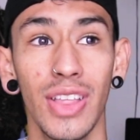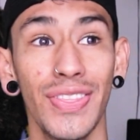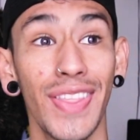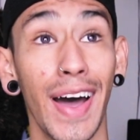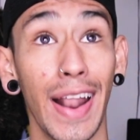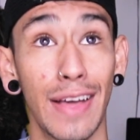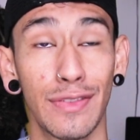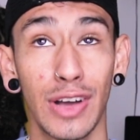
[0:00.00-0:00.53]

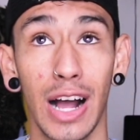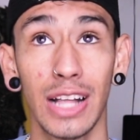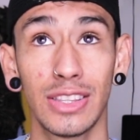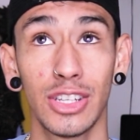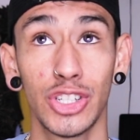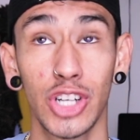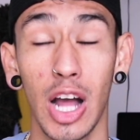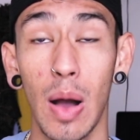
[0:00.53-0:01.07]
not have got
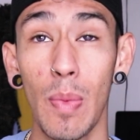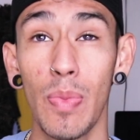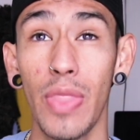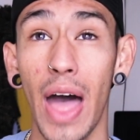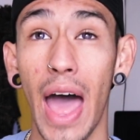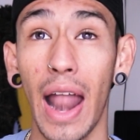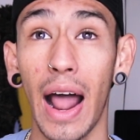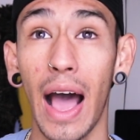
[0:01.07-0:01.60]
the job
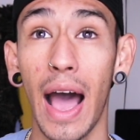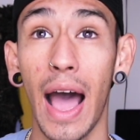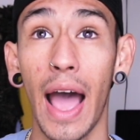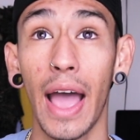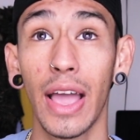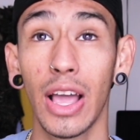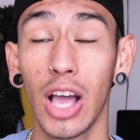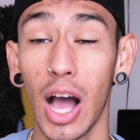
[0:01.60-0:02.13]
that
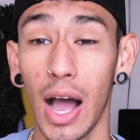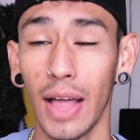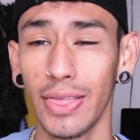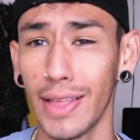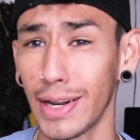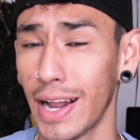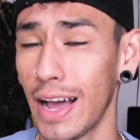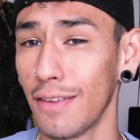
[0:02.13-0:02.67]
I got,
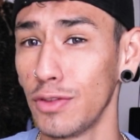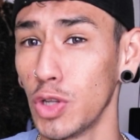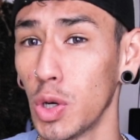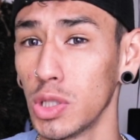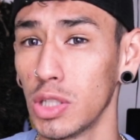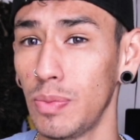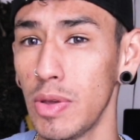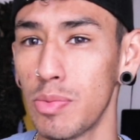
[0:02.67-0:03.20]
not have
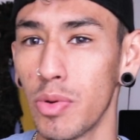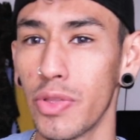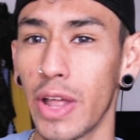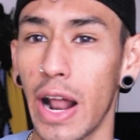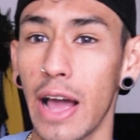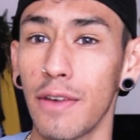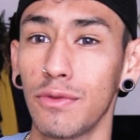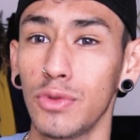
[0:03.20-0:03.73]
known the people
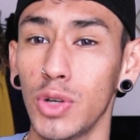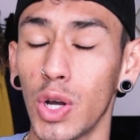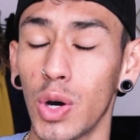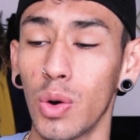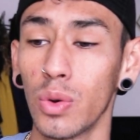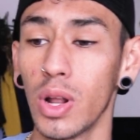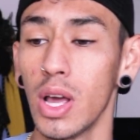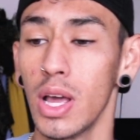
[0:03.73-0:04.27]
that I've
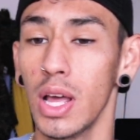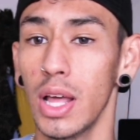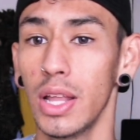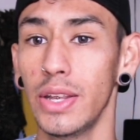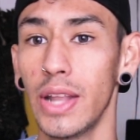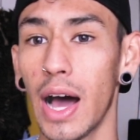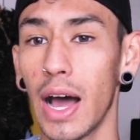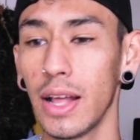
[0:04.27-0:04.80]
known,
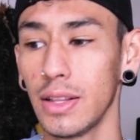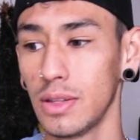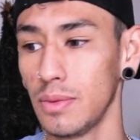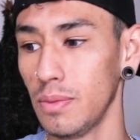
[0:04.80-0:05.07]
not